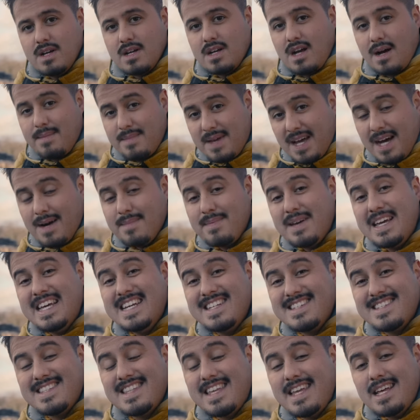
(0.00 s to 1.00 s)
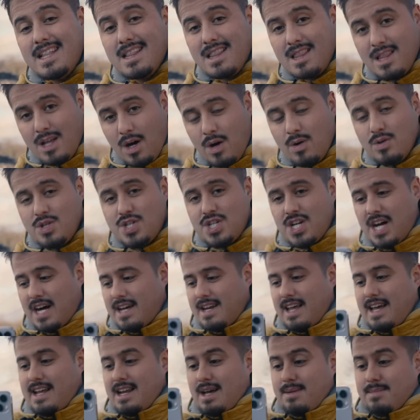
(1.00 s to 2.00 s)
Coming up is the low
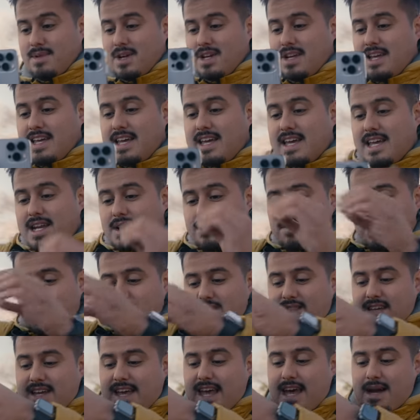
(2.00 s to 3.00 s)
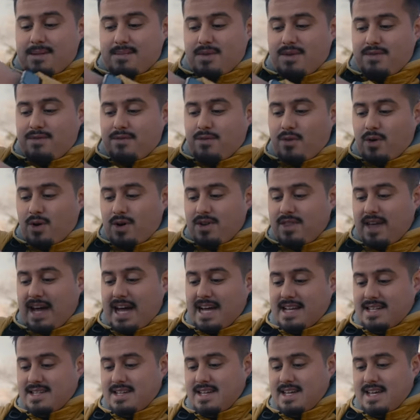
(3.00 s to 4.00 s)
shot, and I'm gonna invert the camera for
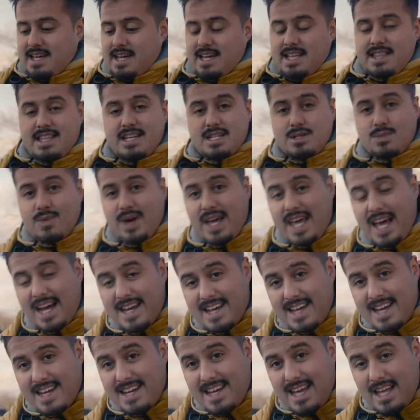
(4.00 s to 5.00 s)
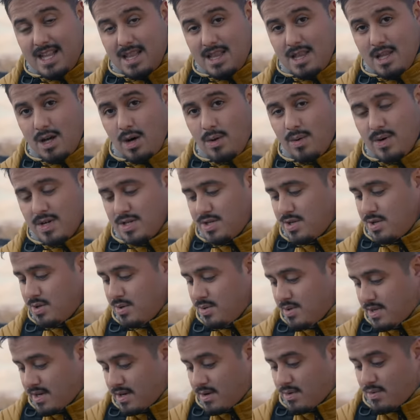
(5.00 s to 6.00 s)
that. This way I can get lower
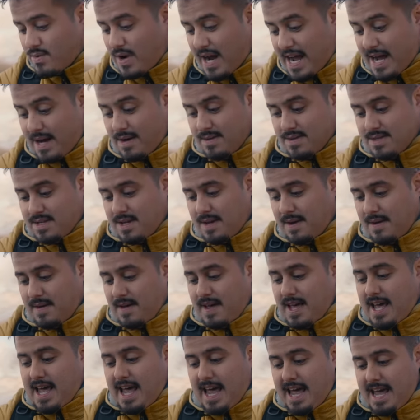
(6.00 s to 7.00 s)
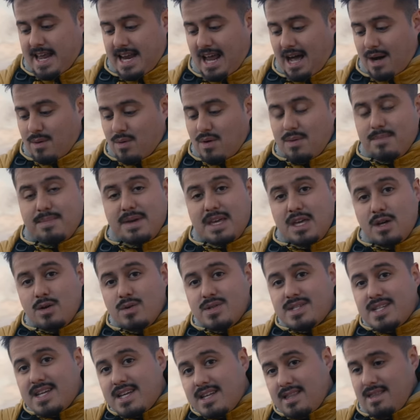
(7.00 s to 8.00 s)
to the ground. And I will be
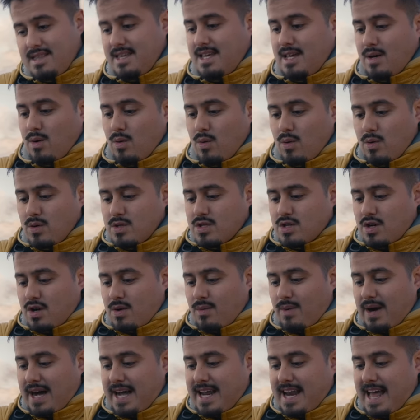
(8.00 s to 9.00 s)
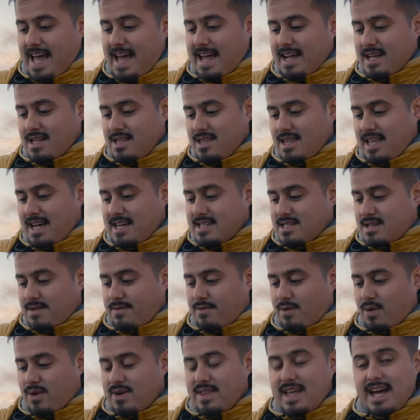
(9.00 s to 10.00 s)
using the ultra wide angle lens
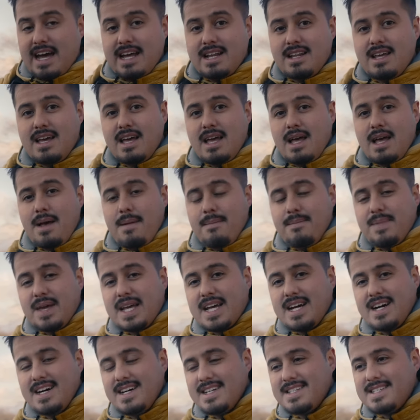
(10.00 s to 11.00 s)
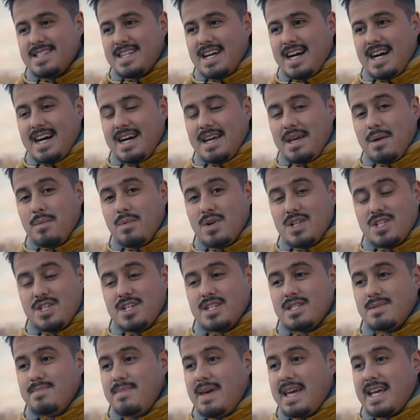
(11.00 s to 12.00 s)
for that because uh, it will
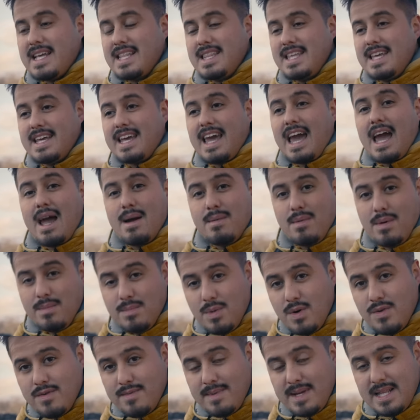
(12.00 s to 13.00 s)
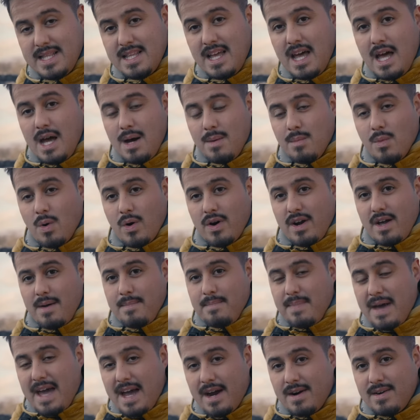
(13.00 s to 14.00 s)
just make the camera movement more
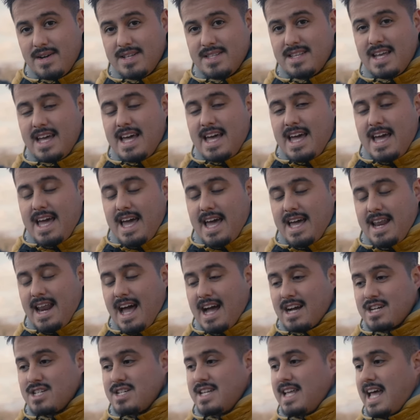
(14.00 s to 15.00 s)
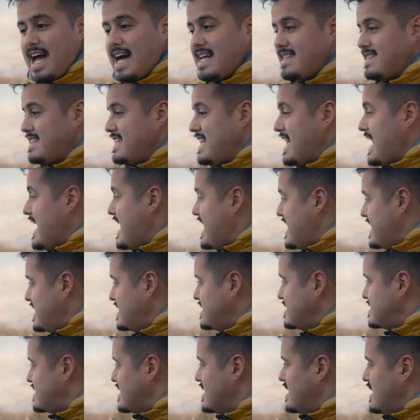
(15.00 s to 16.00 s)
apparent. And actually at the
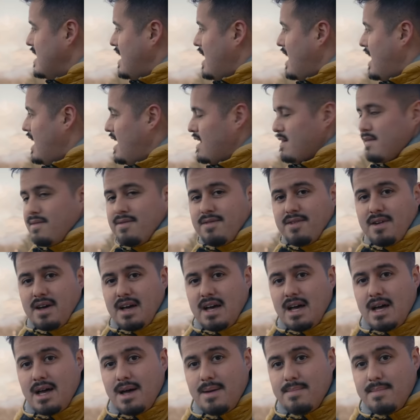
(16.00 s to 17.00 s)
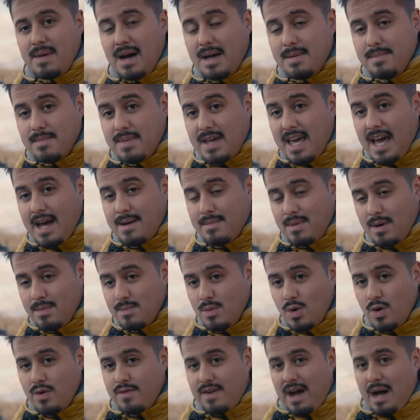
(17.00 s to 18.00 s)
end of uh, my camera
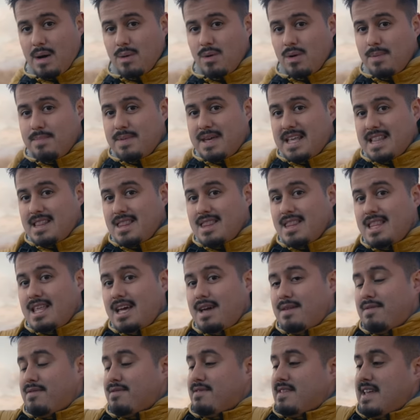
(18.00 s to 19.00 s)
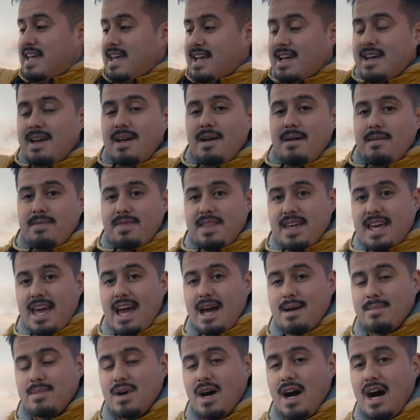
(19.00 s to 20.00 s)
move, I will be lifting the
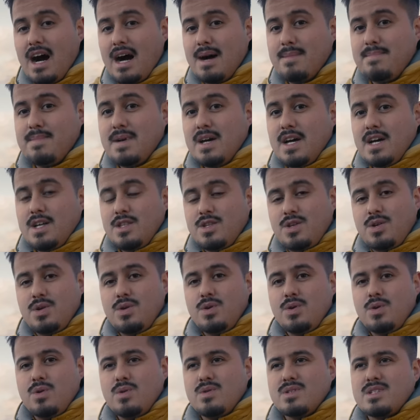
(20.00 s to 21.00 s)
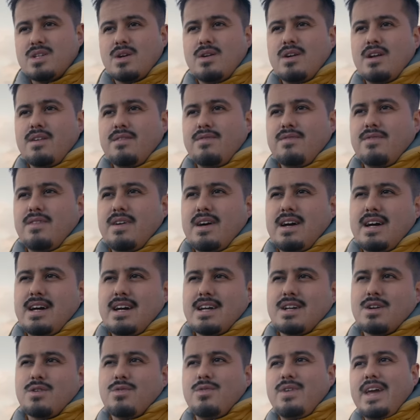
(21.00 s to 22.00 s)
camera up to sort of
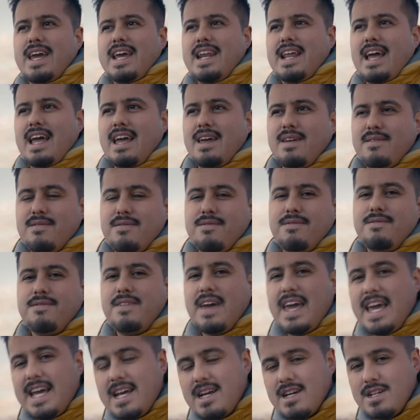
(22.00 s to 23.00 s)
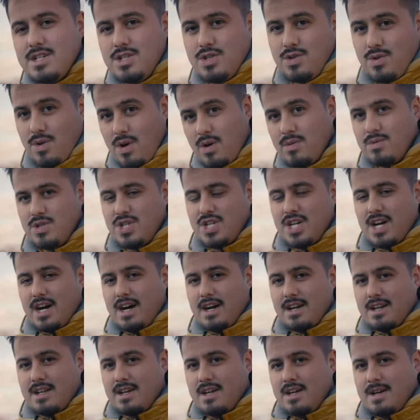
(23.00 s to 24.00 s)
uh, create a fake drone
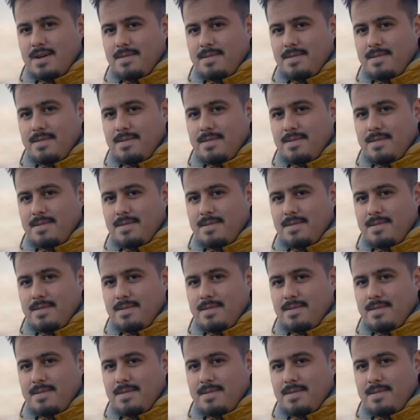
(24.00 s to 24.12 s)
shot.